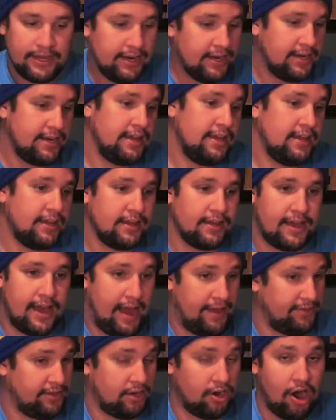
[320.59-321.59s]
eating
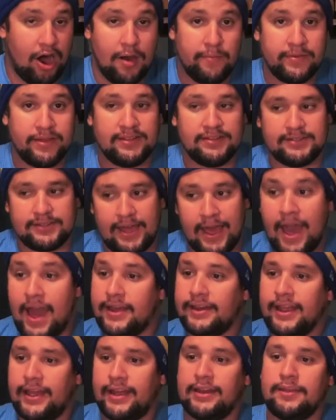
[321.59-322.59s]
at the commons
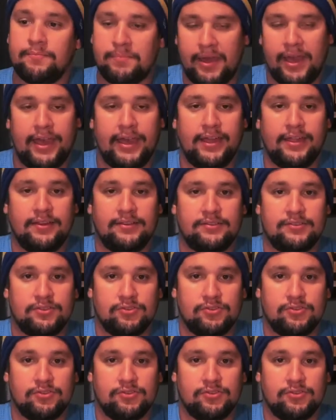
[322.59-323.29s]
and getting paid